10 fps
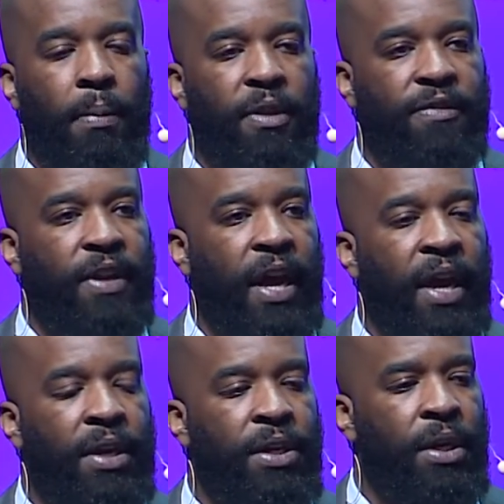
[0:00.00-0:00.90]
the
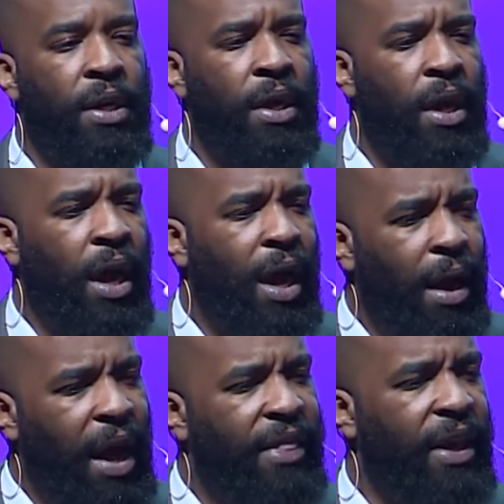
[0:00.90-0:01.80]
stage,
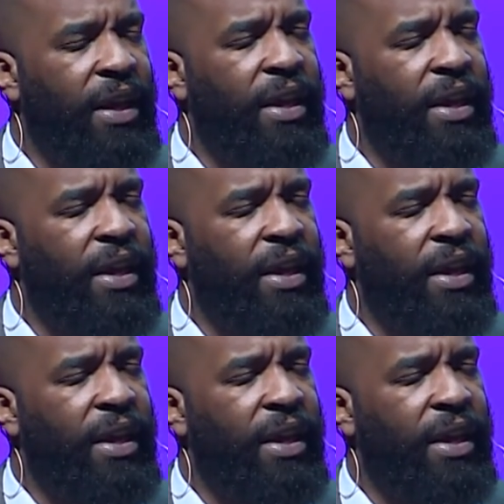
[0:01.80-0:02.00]
I think